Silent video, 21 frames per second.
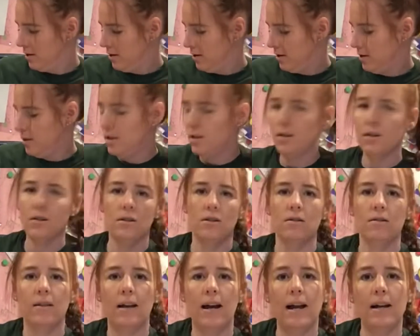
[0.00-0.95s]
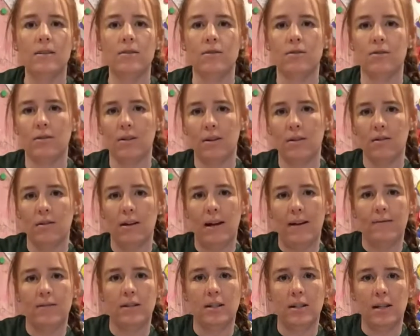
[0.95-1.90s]
you can do that just so you don't
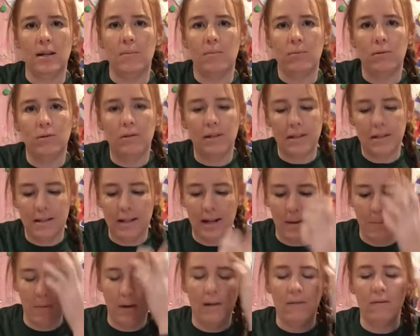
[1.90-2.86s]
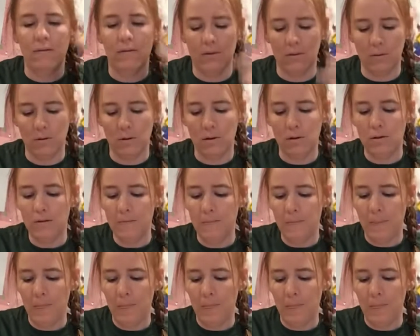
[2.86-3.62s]
have to keep pulling tape off of the roll.